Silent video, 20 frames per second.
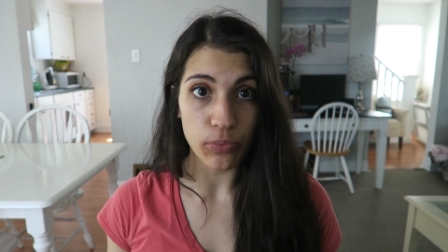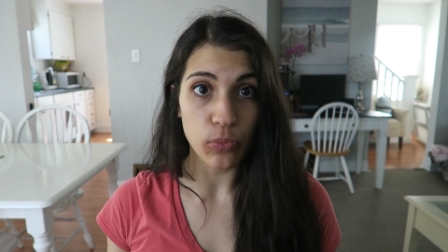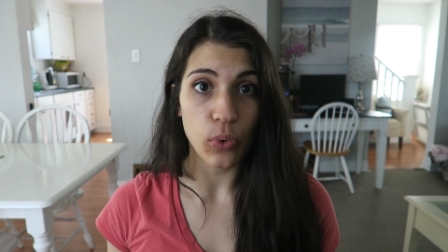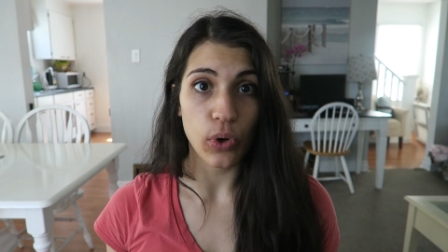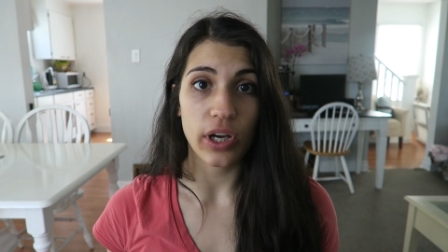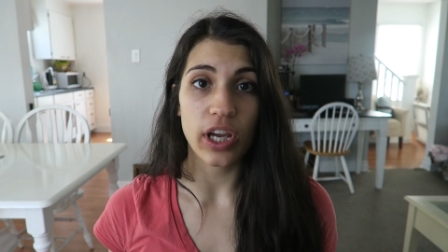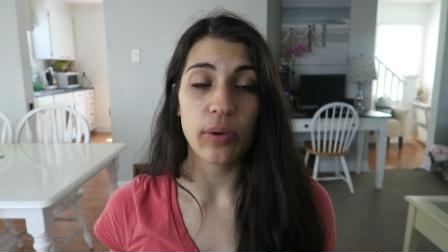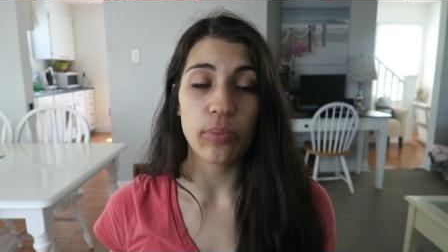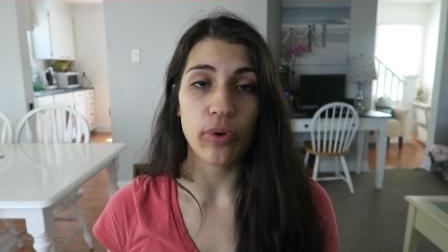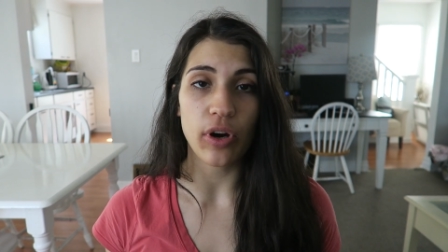
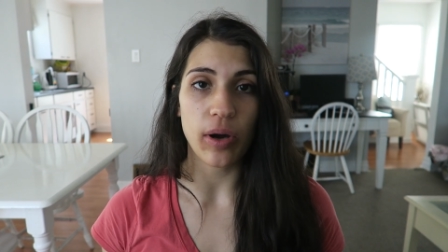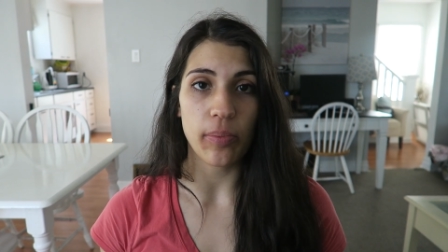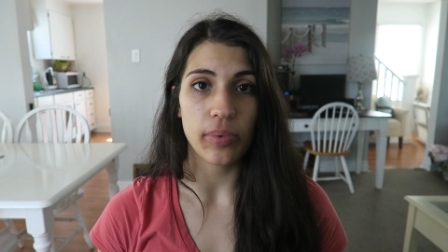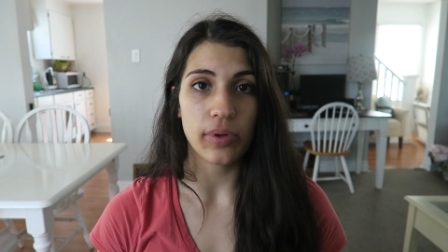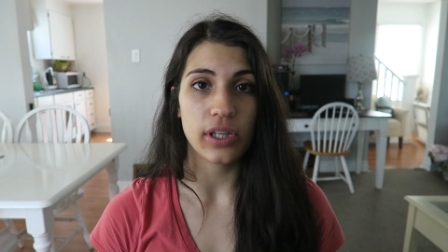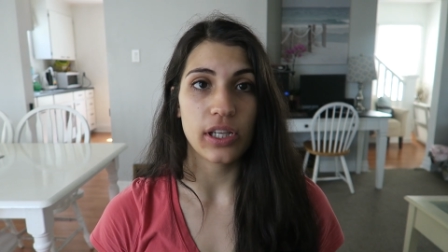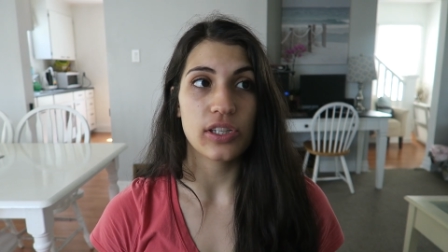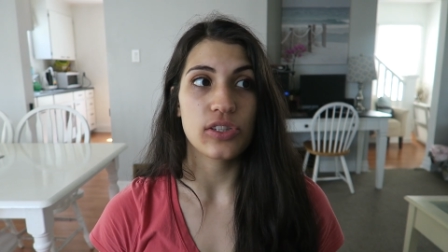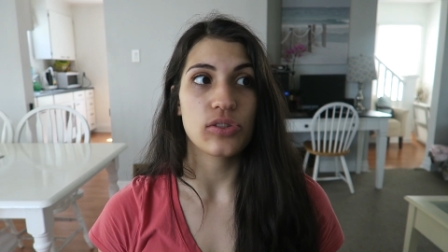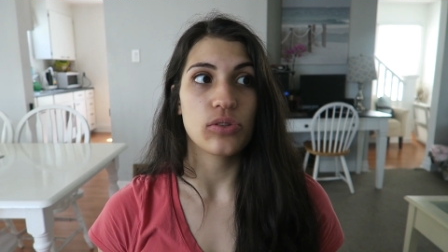working
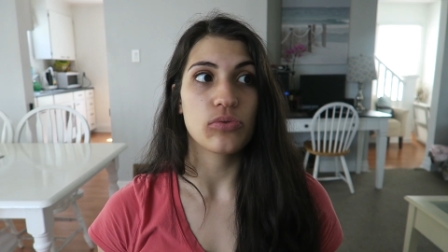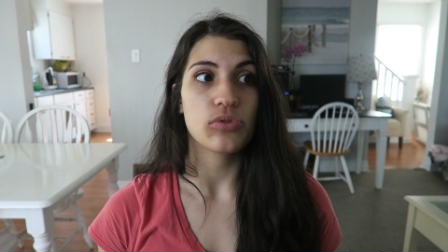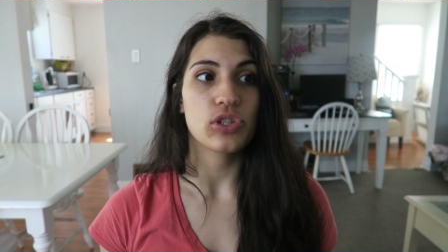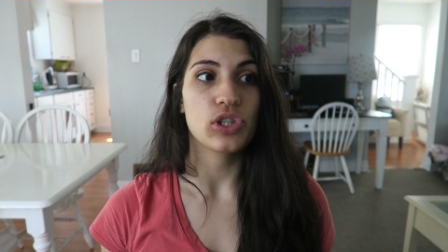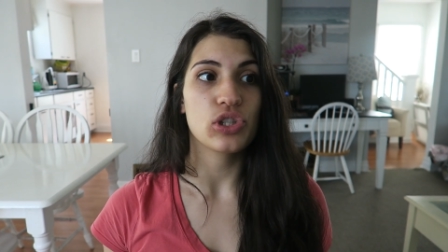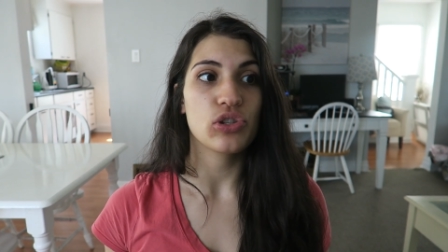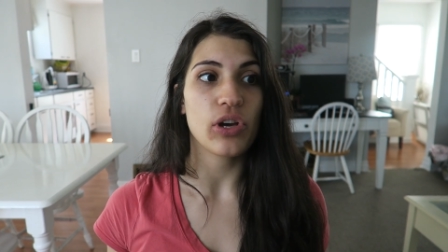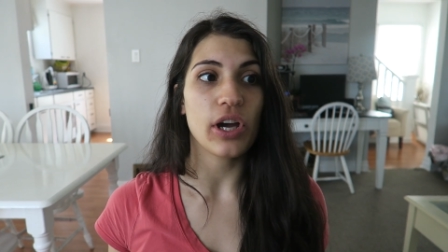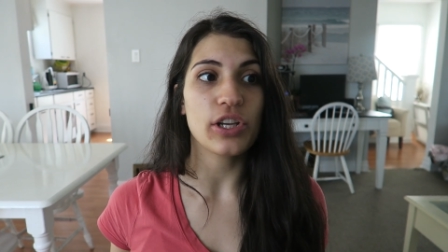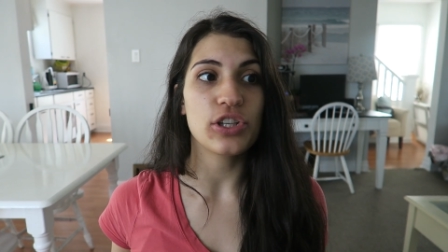properly. So
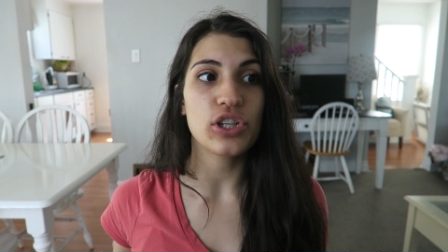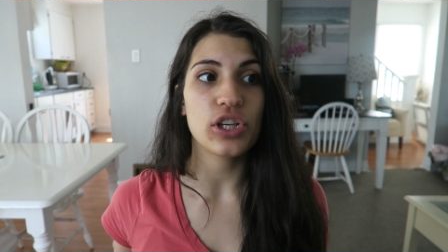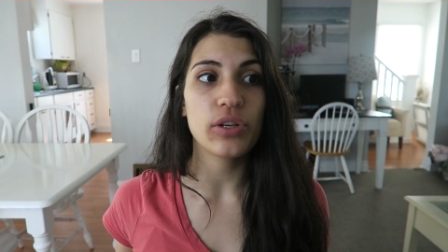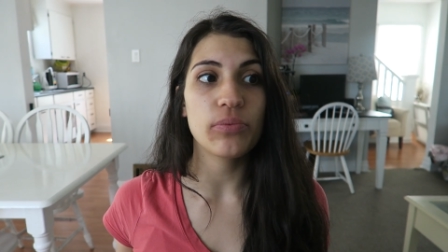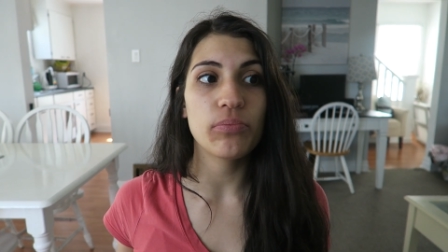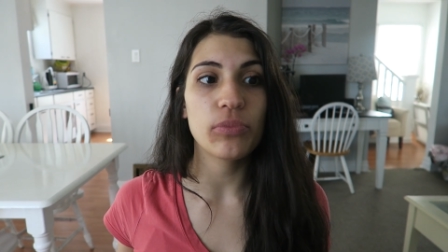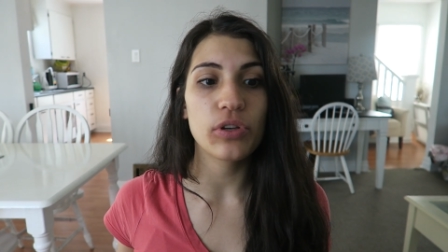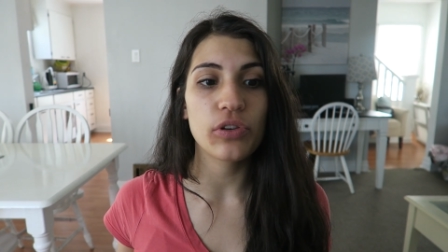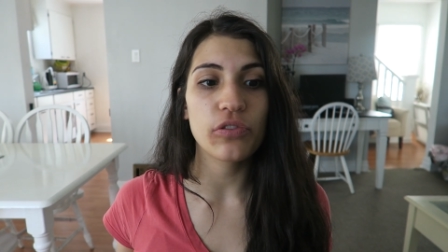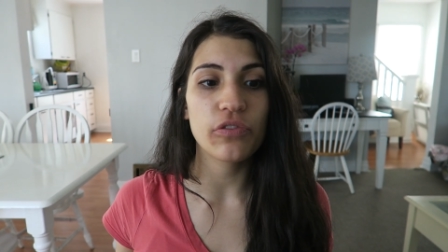stretch
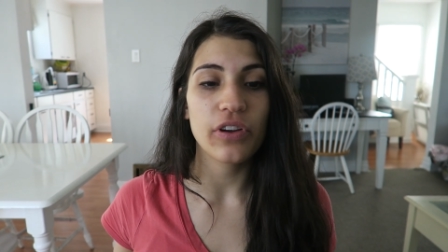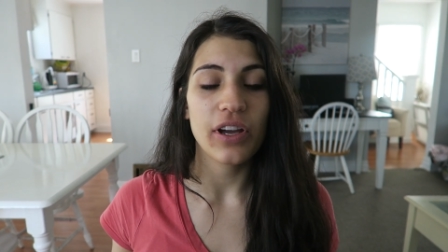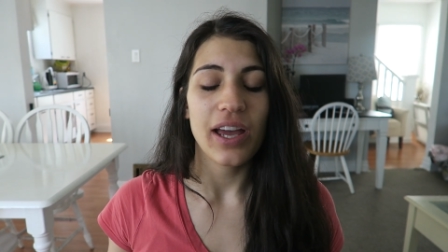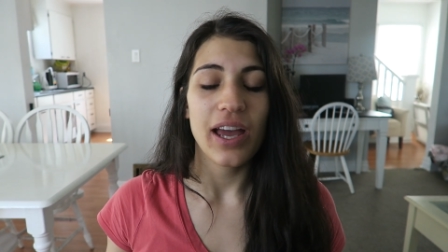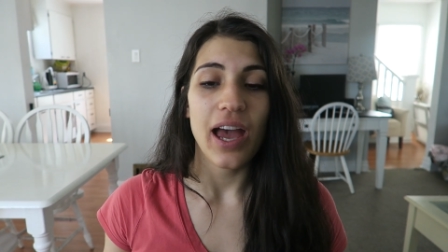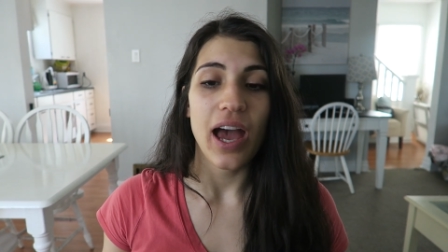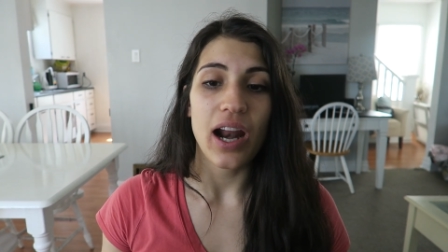and move.